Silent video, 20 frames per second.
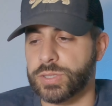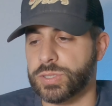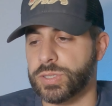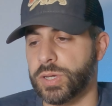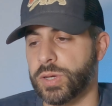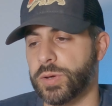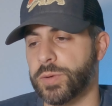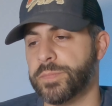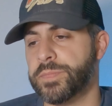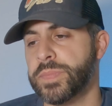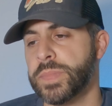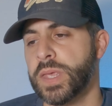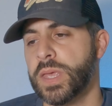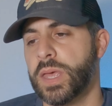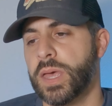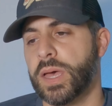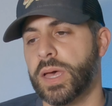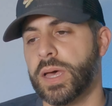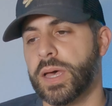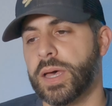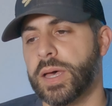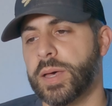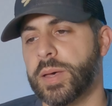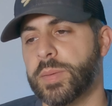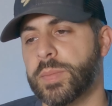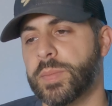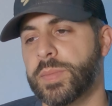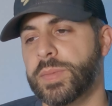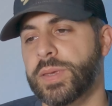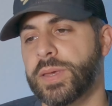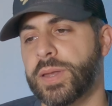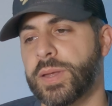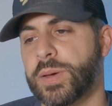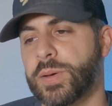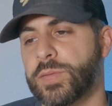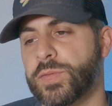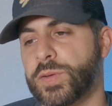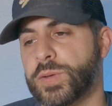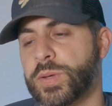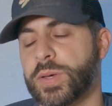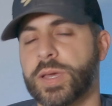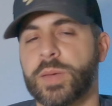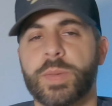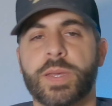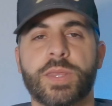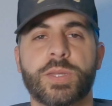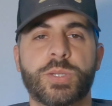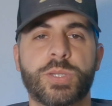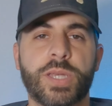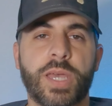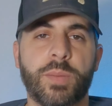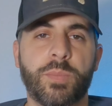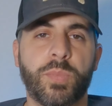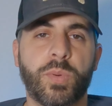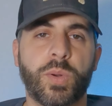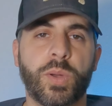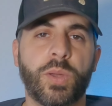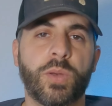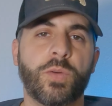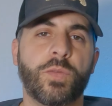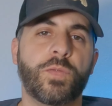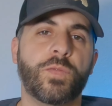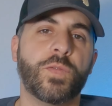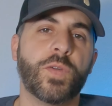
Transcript: So, if you're talking about the Jetboil